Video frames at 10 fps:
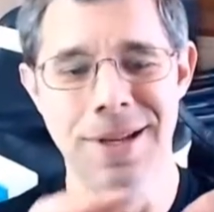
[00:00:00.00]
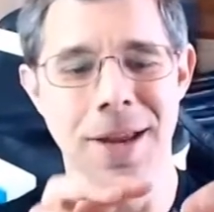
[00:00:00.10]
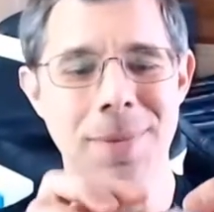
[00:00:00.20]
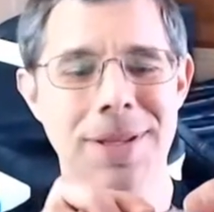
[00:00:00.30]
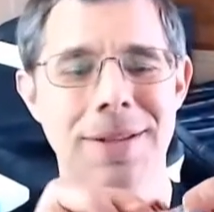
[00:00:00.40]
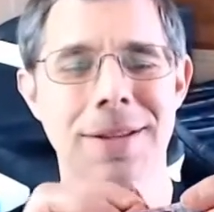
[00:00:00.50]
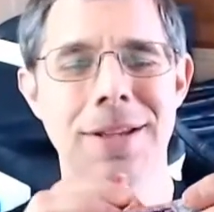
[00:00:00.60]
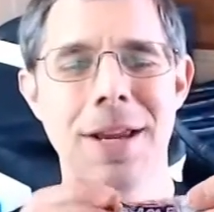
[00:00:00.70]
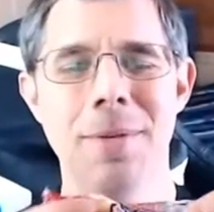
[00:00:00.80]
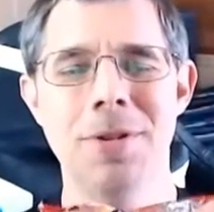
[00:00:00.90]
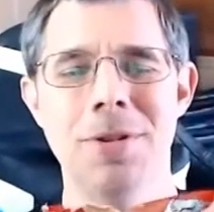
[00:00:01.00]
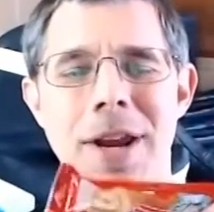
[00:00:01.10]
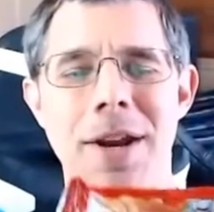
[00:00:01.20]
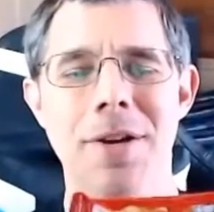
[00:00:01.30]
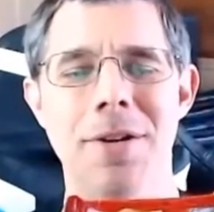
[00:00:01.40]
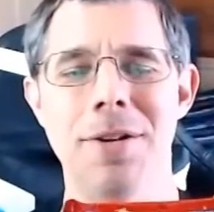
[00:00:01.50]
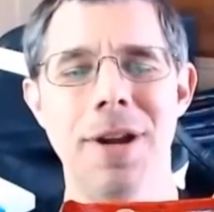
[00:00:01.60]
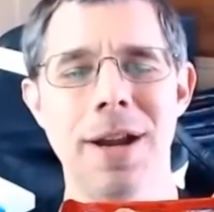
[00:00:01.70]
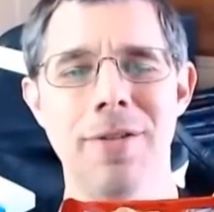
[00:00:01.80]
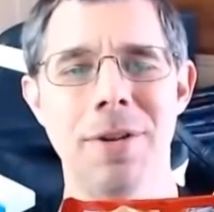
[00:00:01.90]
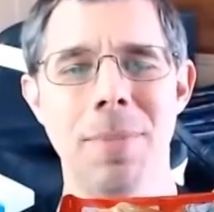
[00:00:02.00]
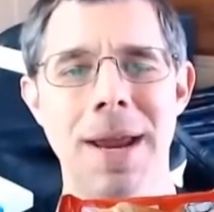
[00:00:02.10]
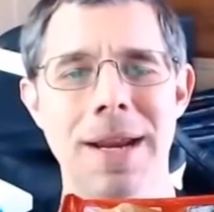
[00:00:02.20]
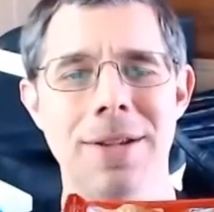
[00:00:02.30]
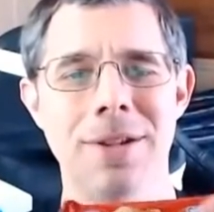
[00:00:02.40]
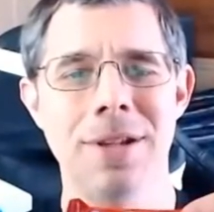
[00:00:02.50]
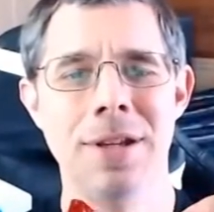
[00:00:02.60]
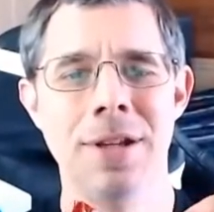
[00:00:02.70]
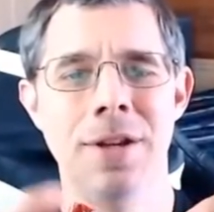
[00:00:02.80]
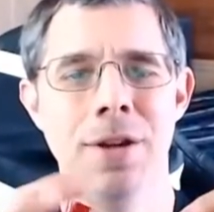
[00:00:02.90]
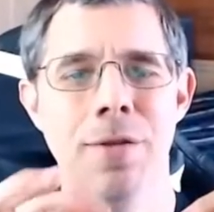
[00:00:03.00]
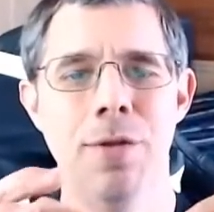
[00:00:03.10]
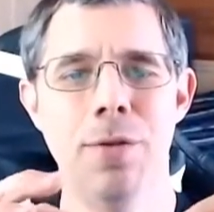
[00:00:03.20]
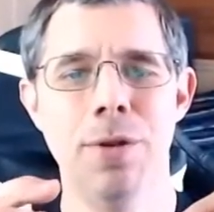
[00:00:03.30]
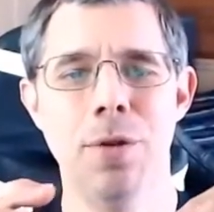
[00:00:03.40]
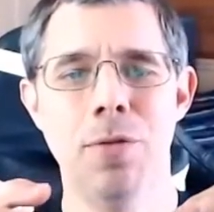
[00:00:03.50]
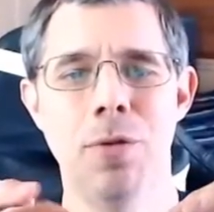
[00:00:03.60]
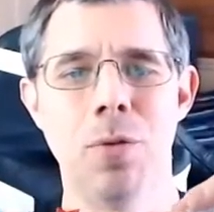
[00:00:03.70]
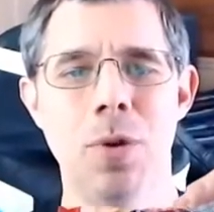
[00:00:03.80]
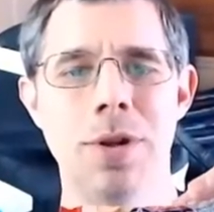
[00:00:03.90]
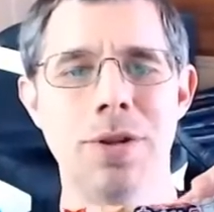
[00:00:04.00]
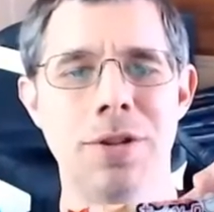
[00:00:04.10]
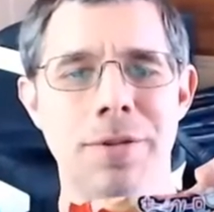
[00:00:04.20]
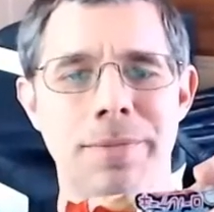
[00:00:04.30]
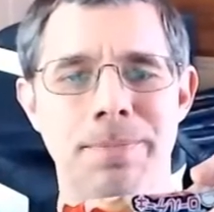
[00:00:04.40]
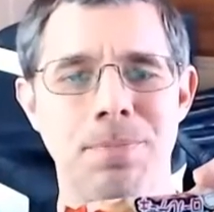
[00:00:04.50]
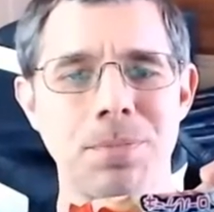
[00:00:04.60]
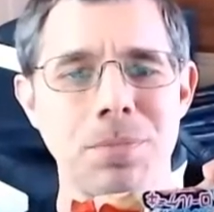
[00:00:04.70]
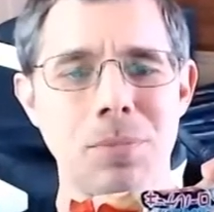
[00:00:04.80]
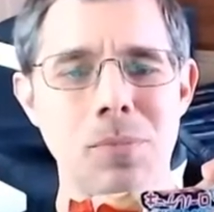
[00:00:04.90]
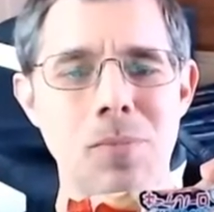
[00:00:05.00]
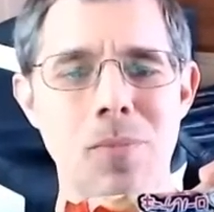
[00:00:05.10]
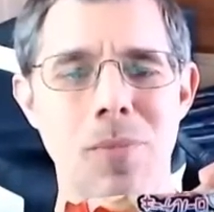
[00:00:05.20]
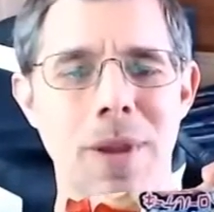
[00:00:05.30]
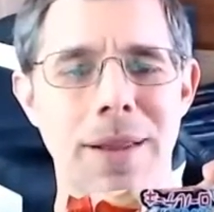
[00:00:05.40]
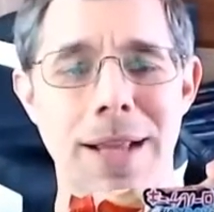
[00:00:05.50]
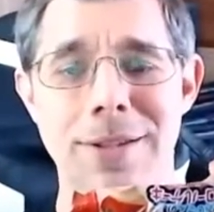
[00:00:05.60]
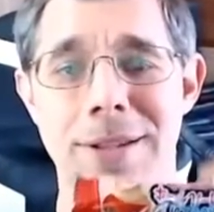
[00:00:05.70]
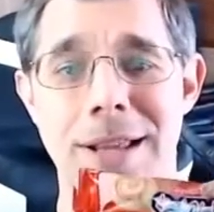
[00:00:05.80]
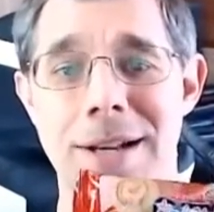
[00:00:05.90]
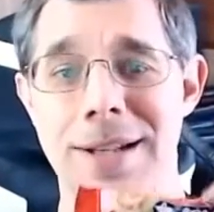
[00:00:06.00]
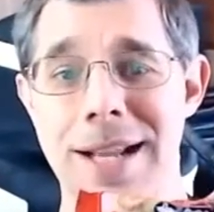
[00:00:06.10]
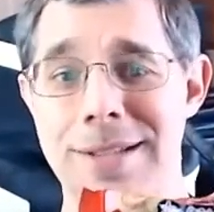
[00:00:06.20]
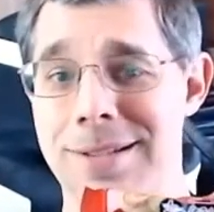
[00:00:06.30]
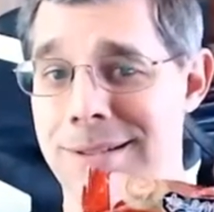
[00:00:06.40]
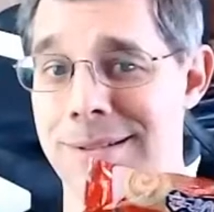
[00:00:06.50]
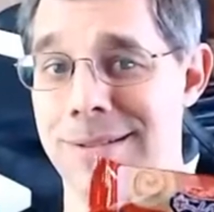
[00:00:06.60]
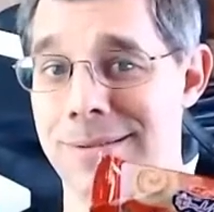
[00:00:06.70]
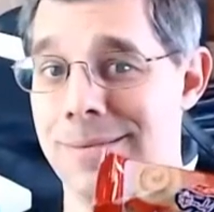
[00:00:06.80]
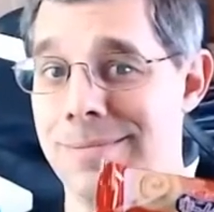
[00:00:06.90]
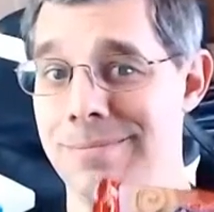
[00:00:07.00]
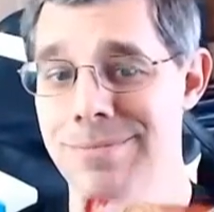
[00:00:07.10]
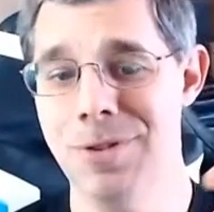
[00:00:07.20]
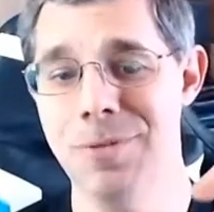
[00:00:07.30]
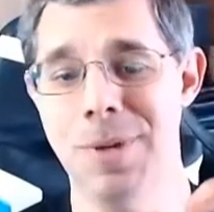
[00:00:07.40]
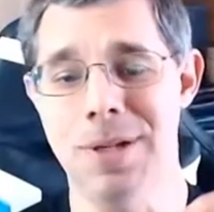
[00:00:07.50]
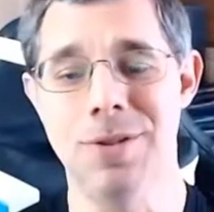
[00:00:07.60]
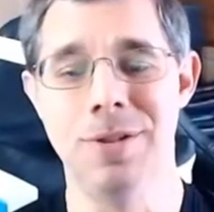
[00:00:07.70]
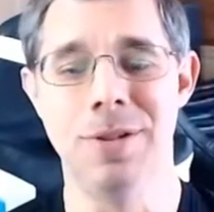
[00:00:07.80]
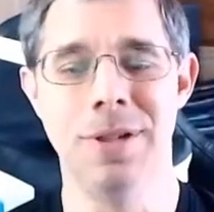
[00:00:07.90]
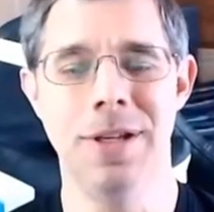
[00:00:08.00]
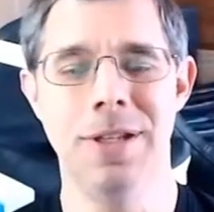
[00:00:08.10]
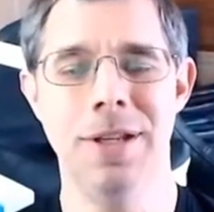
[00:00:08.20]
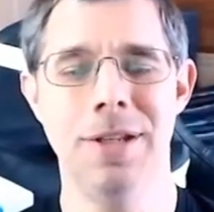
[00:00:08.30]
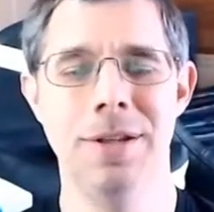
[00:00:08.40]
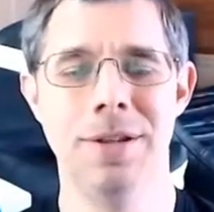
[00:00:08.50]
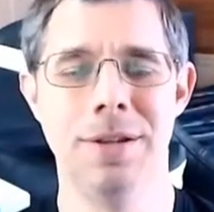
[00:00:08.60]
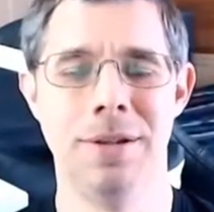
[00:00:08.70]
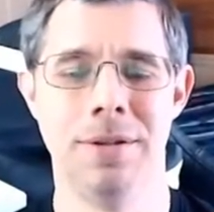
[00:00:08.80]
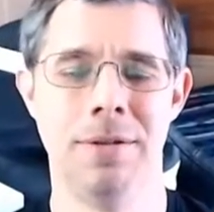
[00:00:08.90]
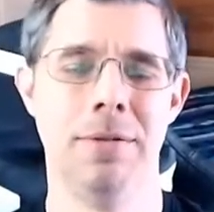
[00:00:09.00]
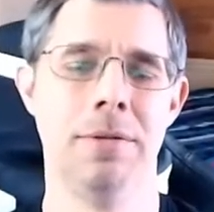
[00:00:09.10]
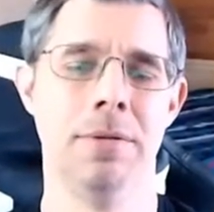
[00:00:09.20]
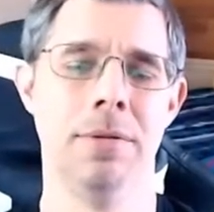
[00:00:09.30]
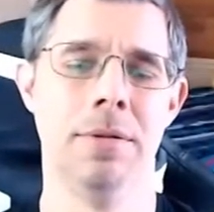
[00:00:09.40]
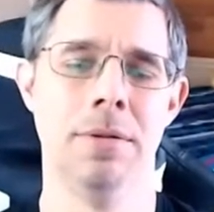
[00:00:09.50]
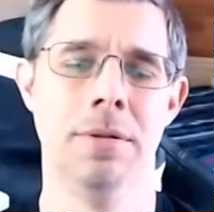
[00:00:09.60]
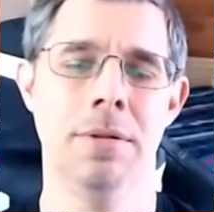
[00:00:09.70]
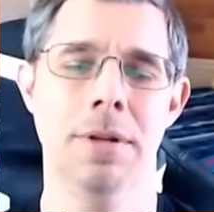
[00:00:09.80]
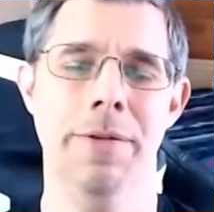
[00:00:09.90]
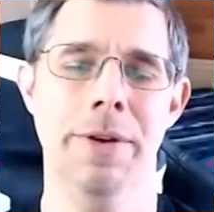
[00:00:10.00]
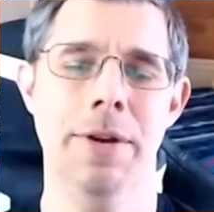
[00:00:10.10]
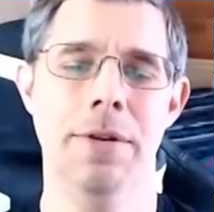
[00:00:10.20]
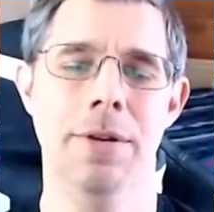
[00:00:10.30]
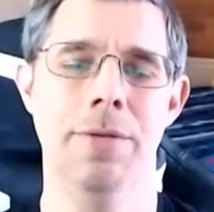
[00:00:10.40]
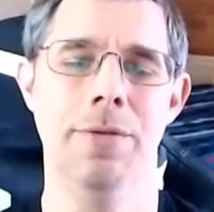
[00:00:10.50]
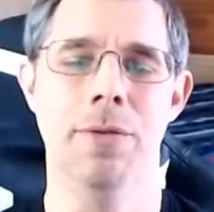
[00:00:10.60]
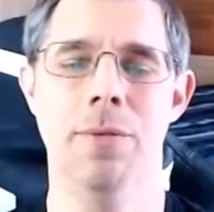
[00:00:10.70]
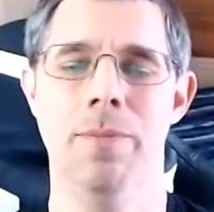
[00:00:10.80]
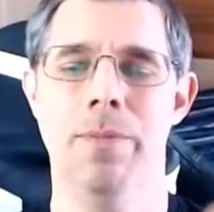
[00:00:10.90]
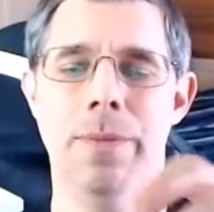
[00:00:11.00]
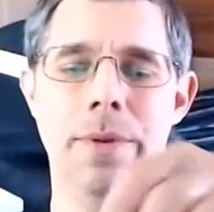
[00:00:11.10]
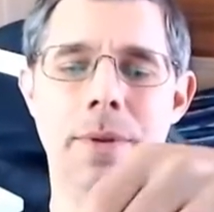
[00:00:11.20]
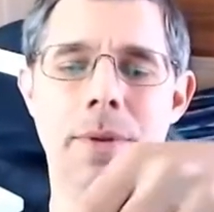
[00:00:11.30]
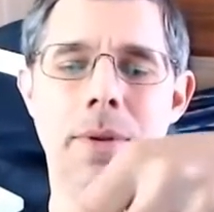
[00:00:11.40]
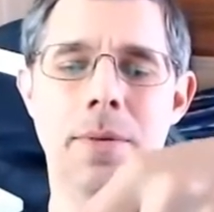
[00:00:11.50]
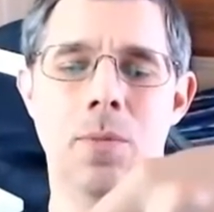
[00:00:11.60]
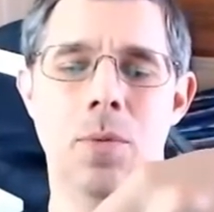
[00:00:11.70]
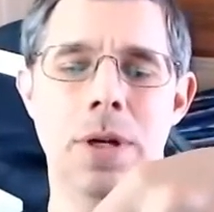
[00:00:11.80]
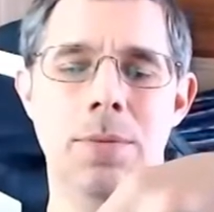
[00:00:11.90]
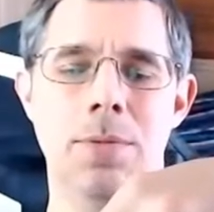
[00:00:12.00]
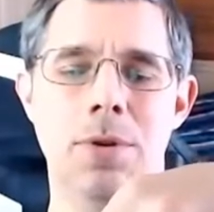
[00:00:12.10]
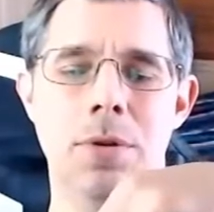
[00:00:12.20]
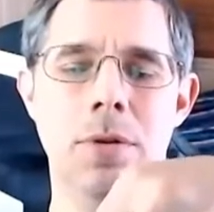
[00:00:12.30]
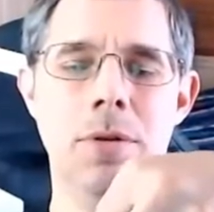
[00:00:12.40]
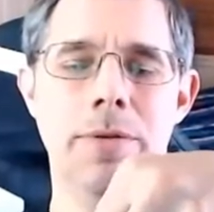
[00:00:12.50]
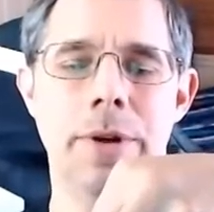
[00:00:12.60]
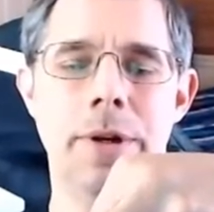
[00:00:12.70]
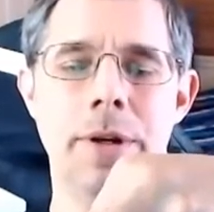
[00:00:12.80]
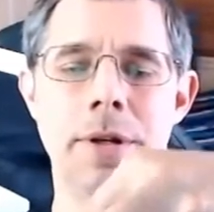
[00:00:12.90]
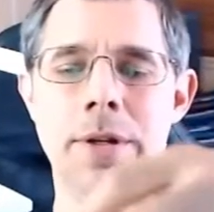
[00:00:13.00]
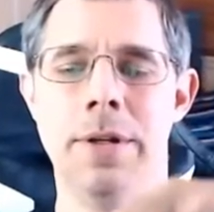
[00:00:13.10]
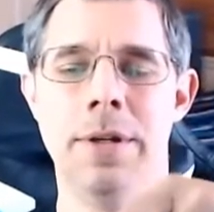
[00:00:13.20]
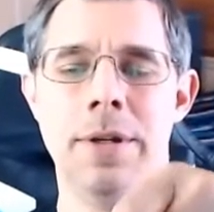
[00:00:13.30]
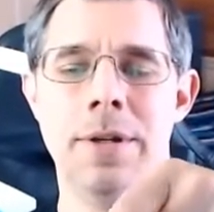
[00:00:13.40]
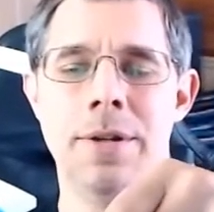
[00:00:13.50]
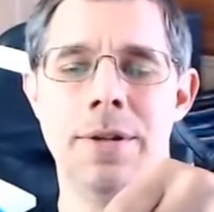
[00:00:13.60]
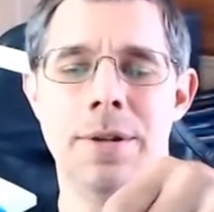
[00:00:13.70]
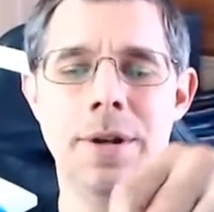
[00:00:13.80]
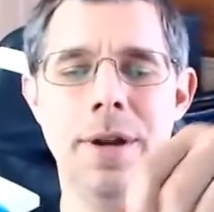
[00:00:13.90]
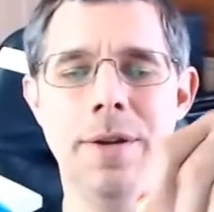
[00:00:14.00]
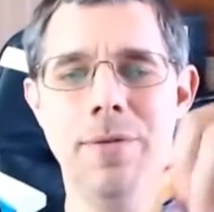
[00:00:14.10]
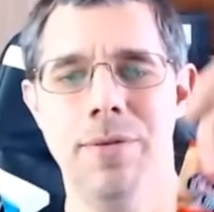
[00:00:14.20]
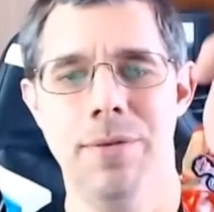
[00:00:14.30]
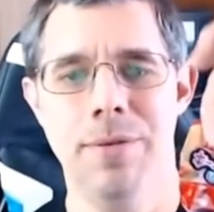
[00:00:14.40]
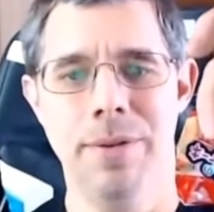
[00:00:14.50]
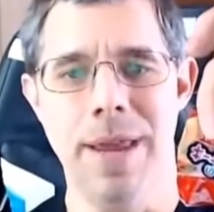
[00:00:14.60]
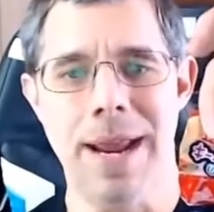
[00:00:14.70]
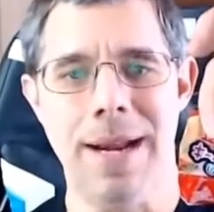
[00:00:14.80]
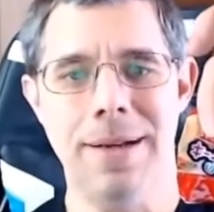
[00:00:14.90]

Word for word: I mean, look, look how much air you have in the packaging. You fold it over once. That's a lot. That's too much. And then leaving on the what I took off there, you have that.